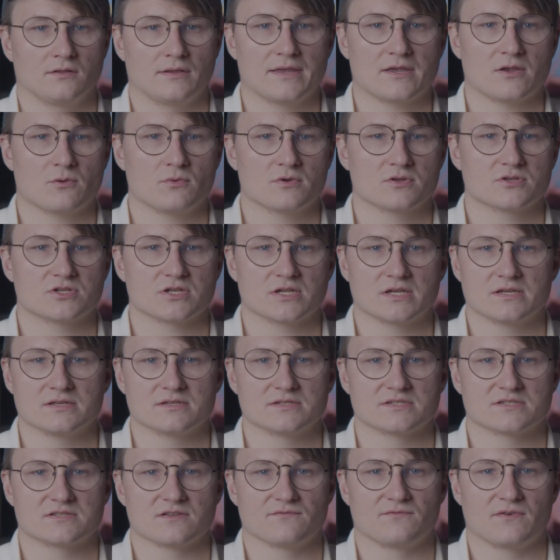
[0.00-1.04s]
Language
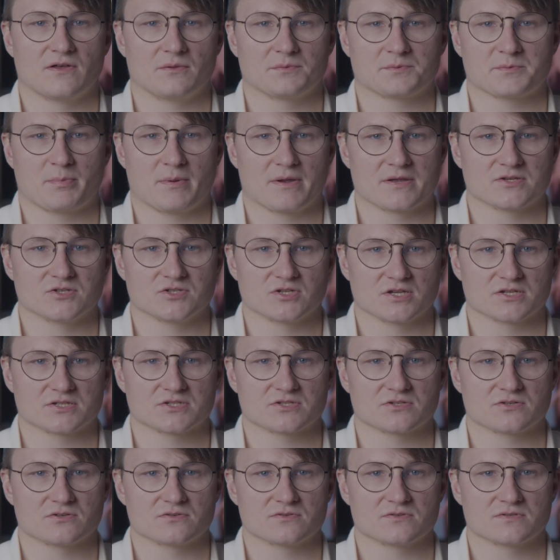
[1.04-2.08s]
is developed by
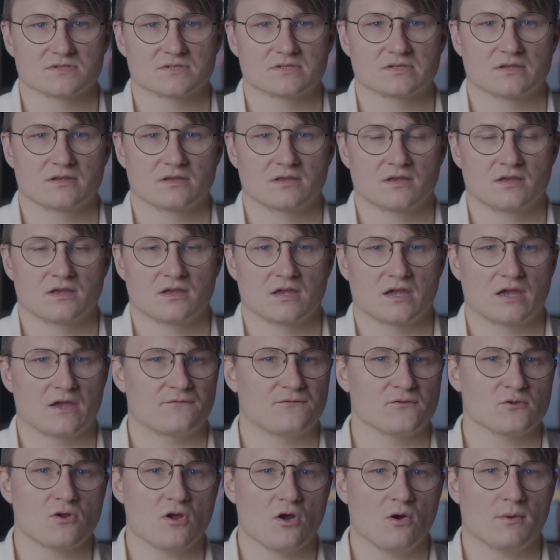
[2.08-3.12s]
gestures.
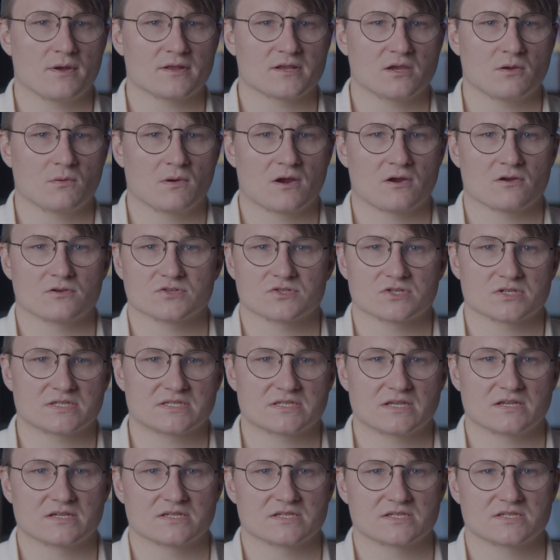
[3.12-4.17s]
If you go anywhere and just
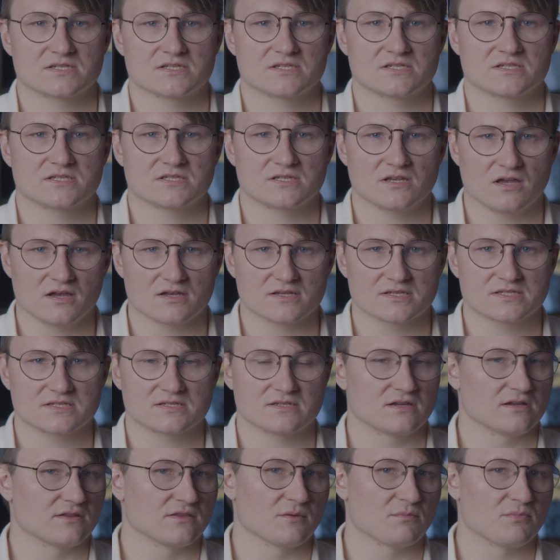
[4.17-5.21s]
say sus
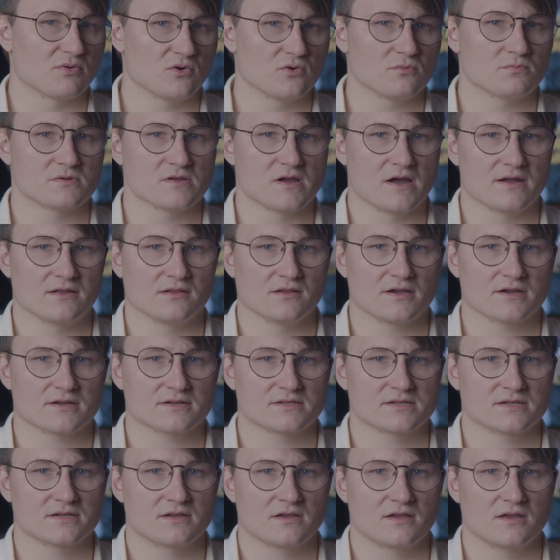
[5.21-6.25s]
in the poop
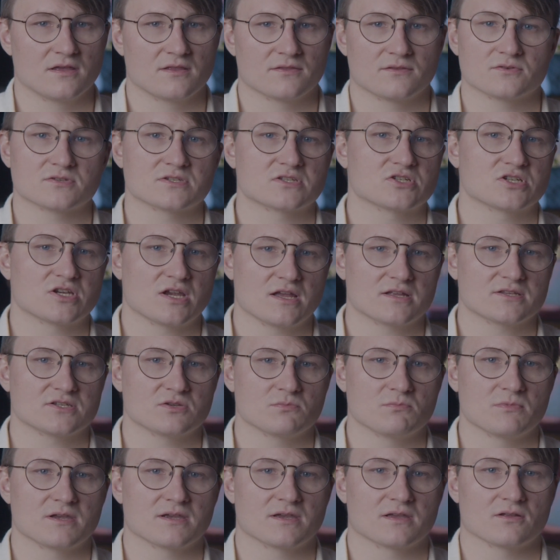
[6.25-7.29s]
dialect, there's a chance
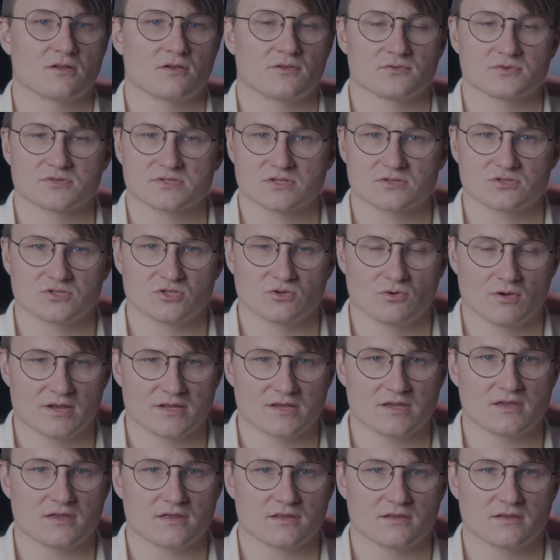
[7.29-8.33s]
you may get others to
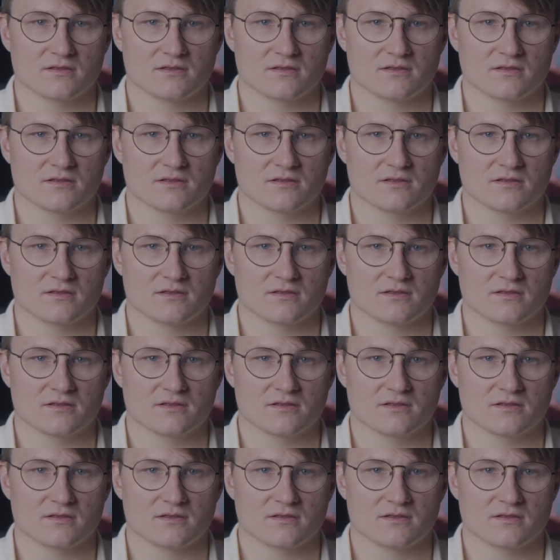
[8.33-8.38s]
join in.